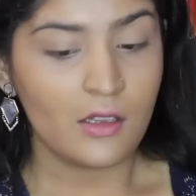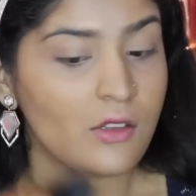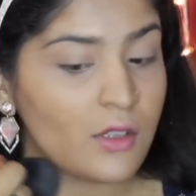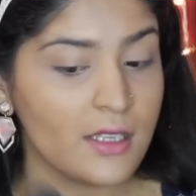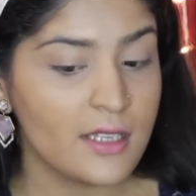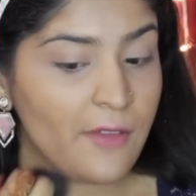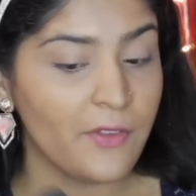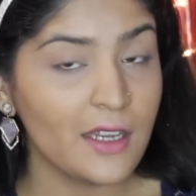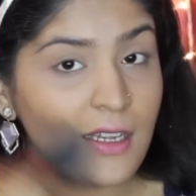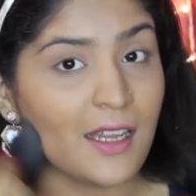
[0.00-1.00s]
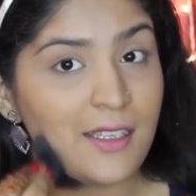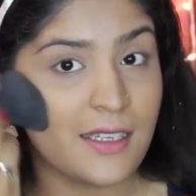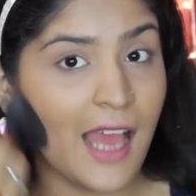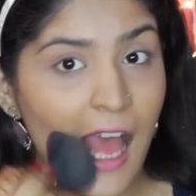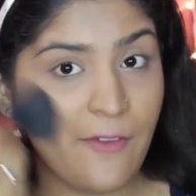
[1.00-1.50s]
So this definitely
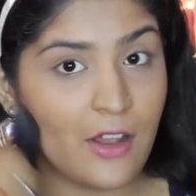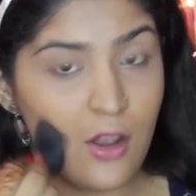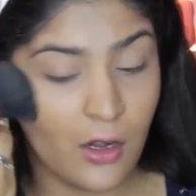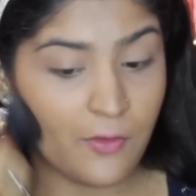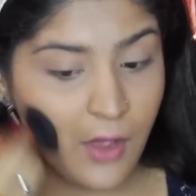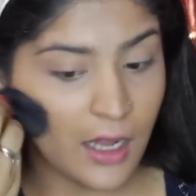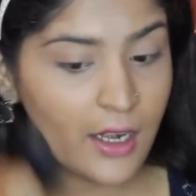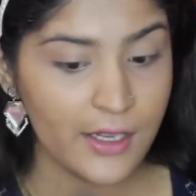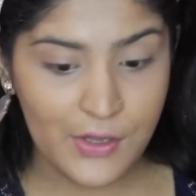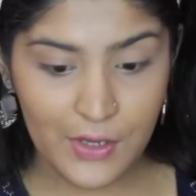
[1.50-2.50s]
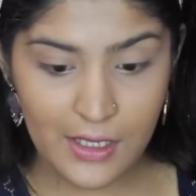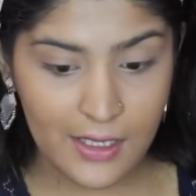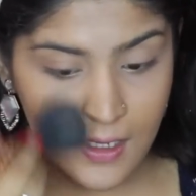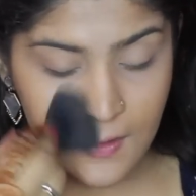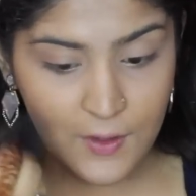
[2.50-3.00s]
doesn't have a lot of color, as you can
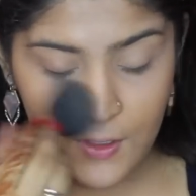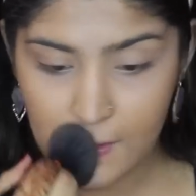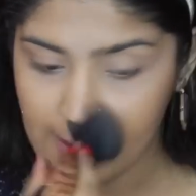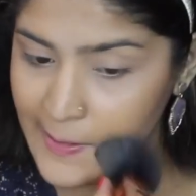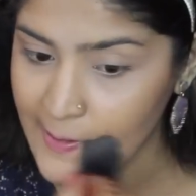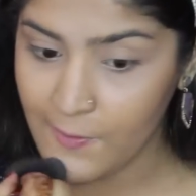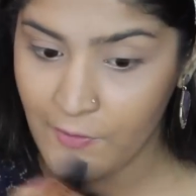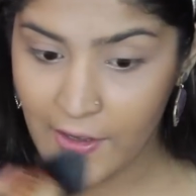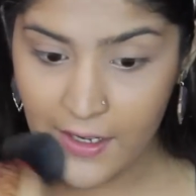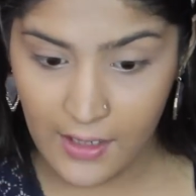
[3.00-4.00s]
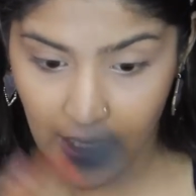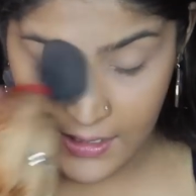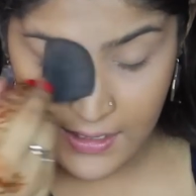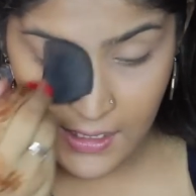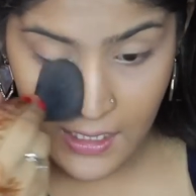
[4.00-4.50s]
see. It is just setting very
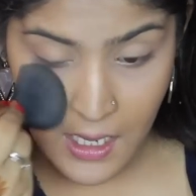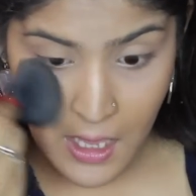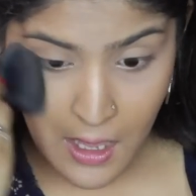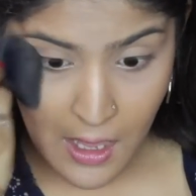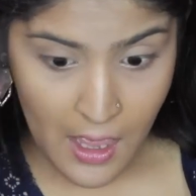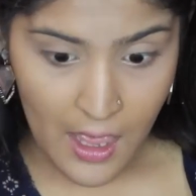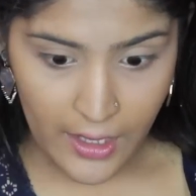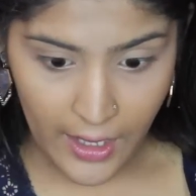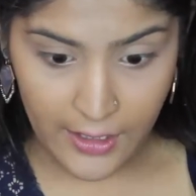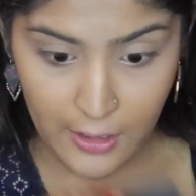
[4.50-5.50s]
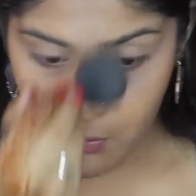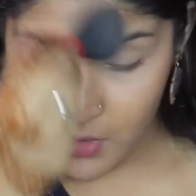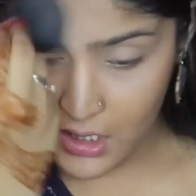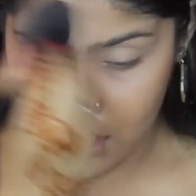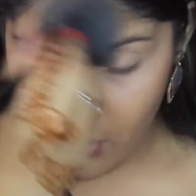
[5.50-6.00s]
nicely and it
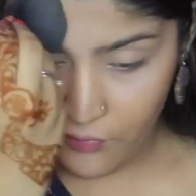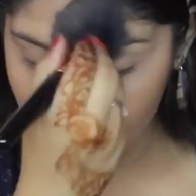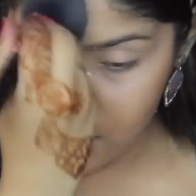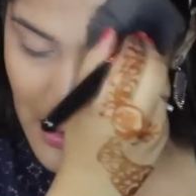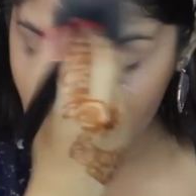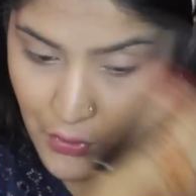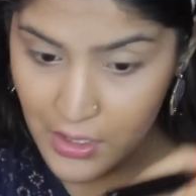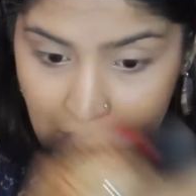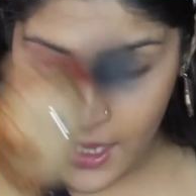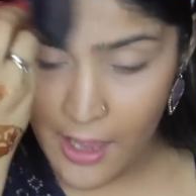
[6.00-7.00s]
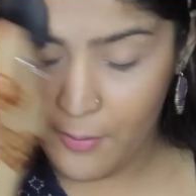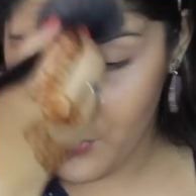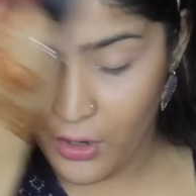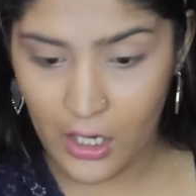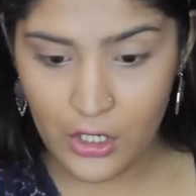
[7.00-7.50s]
makes your face look really
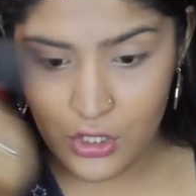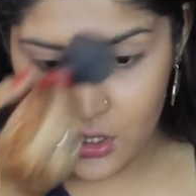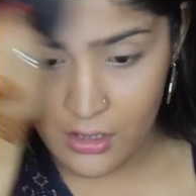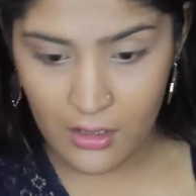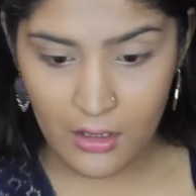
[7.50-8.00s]
airbrushed,